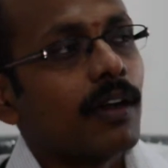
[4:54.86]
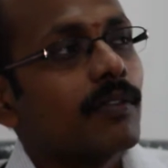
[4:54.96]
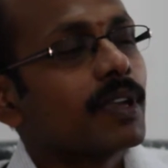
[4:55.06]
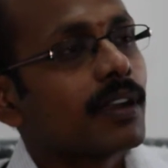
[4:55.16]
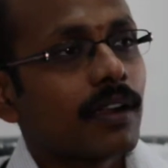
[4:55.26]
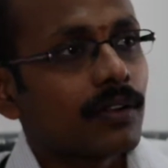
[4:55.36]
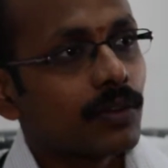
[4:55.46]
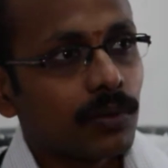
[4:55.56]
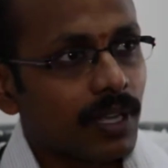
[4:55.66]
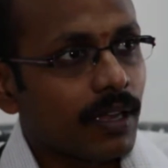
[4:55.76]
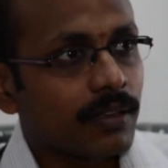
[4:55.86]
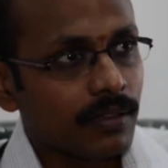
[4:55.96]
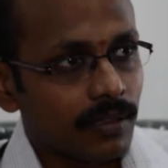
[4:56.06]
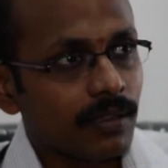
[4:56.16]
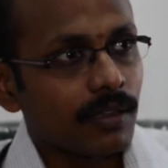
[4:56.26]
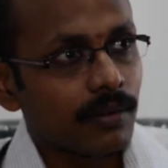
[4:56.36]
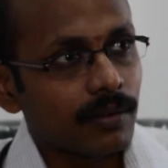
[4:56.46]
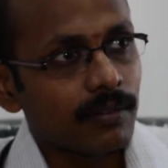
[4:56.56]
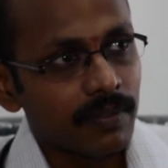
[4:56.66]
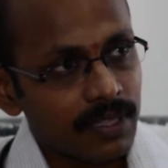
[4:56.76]
We cannot do that
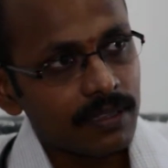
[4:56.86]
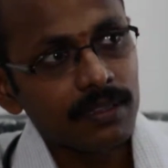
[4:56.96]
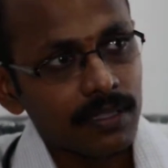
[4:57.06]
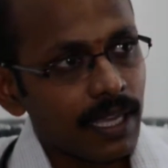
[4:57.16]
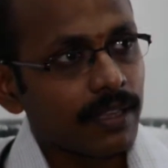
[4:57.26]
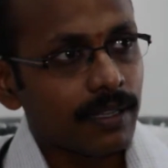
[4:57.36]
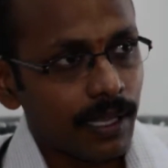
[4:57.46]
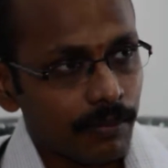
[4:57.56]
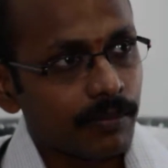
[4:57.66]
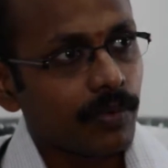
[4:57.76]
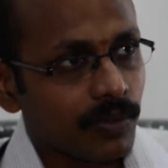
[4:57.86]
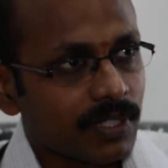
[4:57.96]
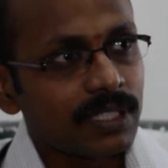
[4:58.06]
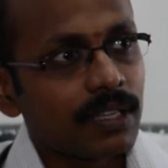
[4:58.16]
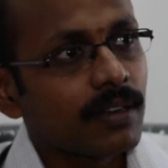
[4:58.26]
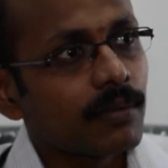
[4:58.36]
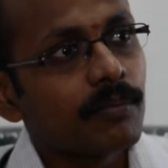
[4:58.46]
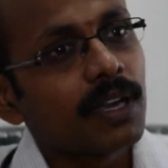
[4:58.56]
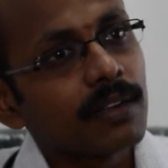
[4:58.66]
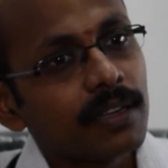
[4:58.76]
with cath lab procedure,
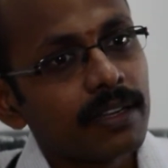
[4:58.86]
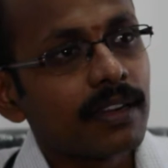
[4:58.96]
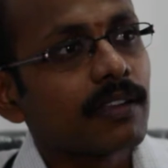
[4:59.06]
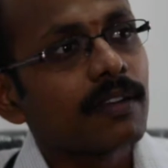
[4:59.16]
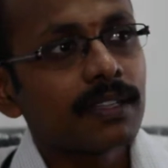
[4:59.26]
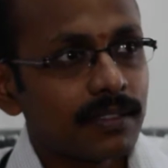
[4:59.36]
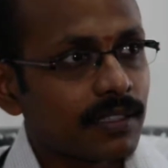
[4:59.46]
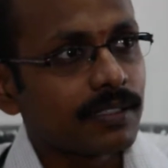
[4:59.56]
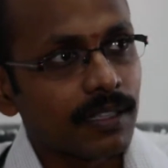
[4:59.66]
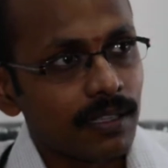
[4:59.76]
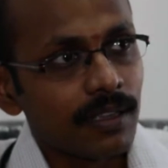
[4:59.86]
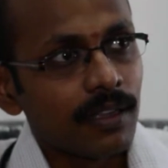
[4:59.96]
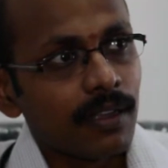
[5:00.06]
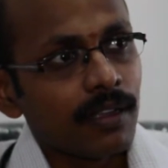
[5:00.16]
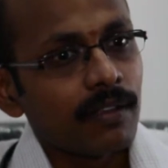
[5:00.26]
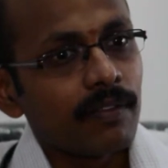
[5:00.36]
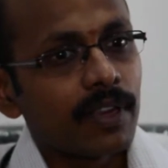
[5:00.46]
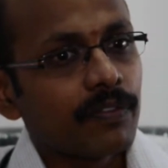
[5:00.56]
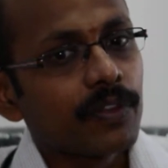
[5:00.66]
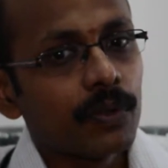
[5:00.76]
but it requires surgery.
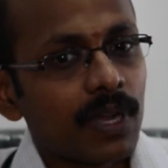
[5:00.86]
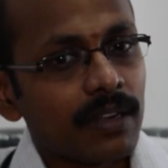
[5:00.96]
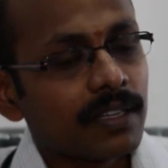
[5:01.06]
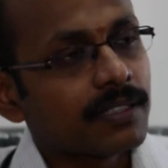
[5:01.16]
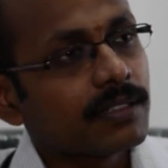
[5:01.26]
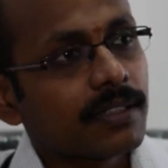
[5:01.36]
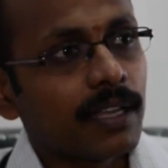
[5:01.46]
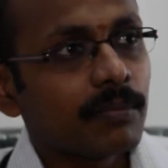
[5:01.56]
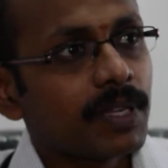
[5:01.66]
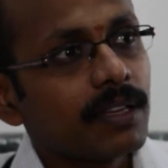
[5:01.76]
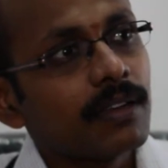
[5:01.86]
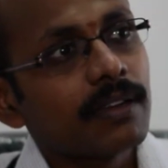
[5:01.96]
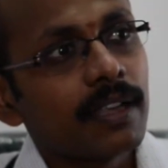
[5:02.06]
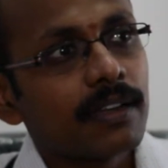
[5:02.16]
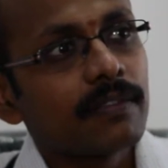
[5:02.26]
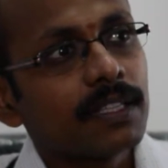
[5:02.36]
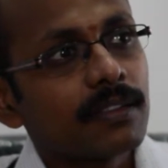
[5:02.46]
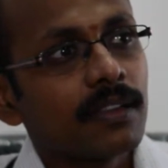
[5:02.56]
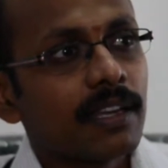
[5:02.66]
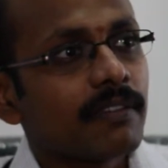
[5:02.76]
very few conditions can be dealt
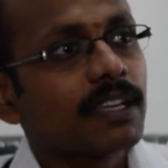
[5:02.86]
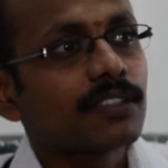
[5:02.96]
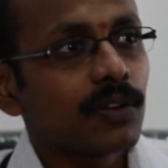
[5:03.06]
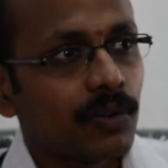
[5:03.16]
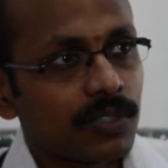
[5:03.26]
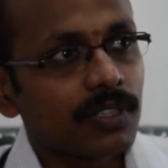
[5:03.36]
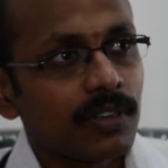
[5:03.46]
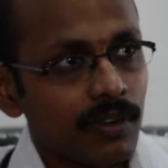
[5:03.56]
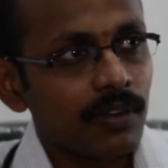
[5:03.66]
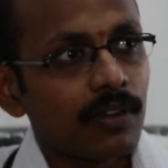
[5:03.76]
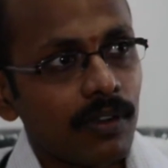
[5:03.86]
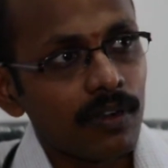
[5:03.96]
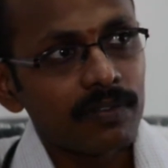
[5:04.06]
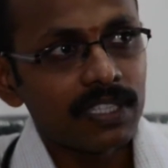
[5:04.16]
with device closure of